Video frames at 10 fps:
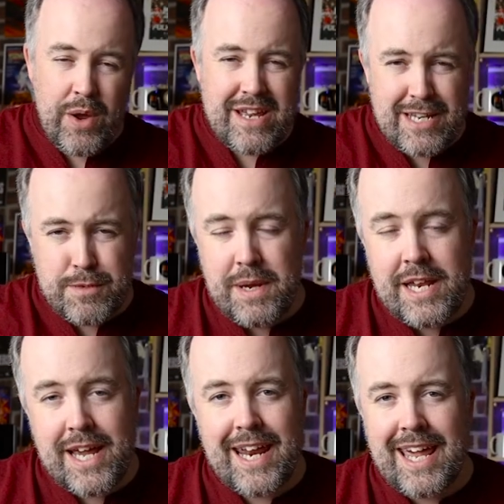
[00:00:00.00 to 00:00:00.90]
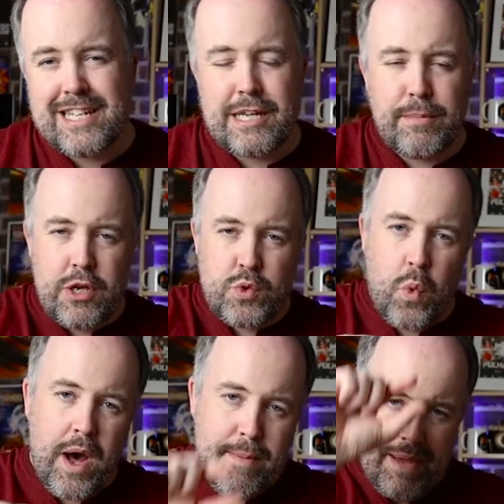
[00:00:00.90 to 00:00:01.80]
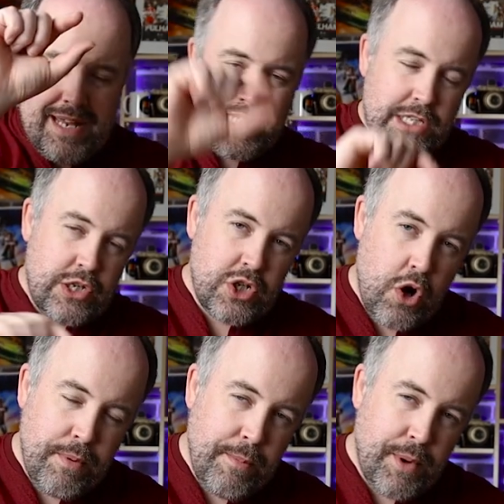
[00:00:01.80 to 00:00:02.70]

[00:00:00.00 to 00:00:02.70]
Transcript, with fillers: It does mean you're going to get some of those white bits at the top or